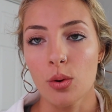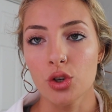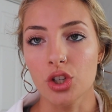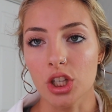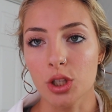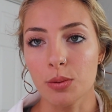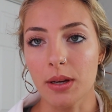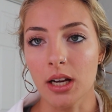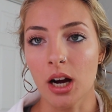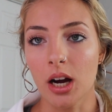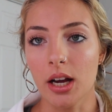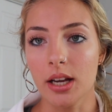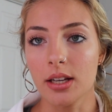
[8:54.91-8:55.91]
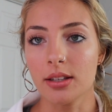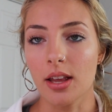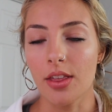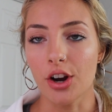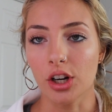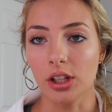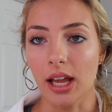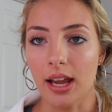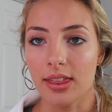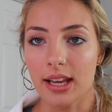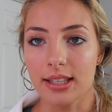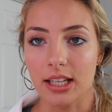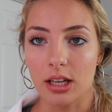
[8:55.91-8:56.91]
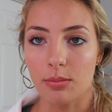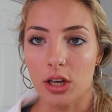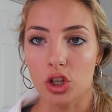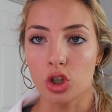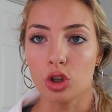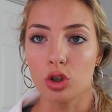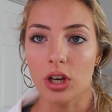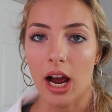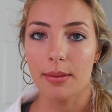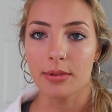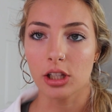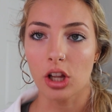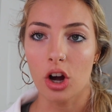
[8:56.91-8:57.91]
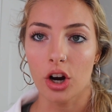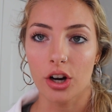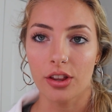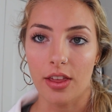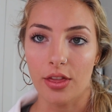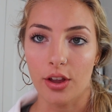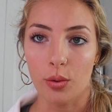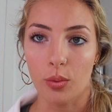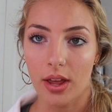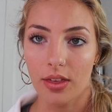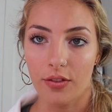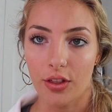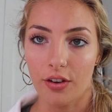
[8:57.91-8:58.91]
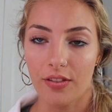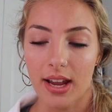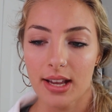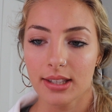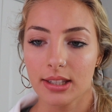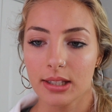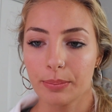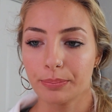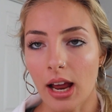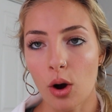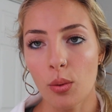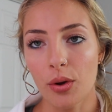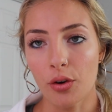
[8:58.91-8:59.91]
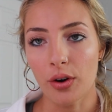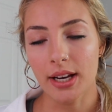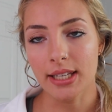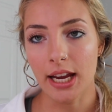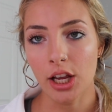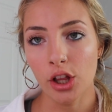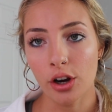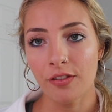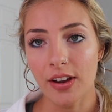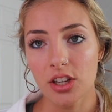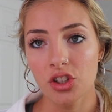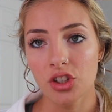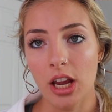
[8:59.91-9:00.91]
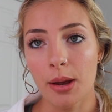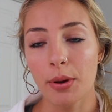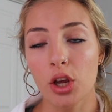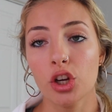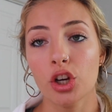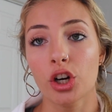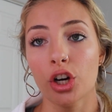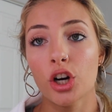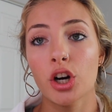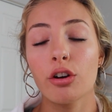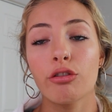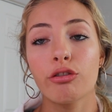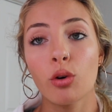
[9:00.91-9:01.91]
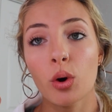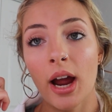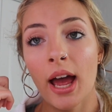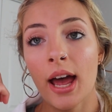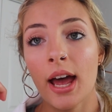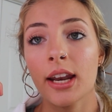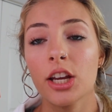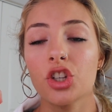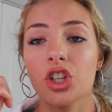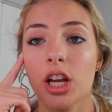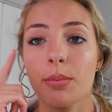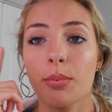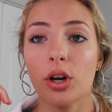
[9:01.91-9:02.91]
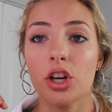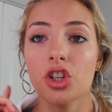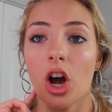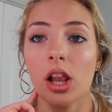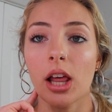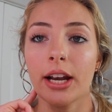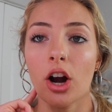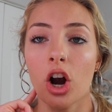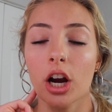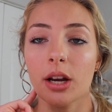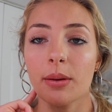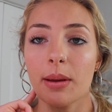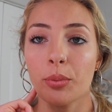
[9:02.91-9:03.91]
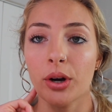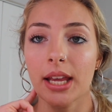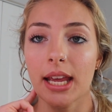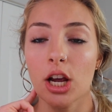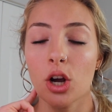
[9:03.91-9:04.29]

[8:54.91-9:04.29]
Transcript: just because their length is going to be 2 times longer than their width of their face. Now with a rectangular face shape, your forehead, cheekbone, and jawline are going to be pretty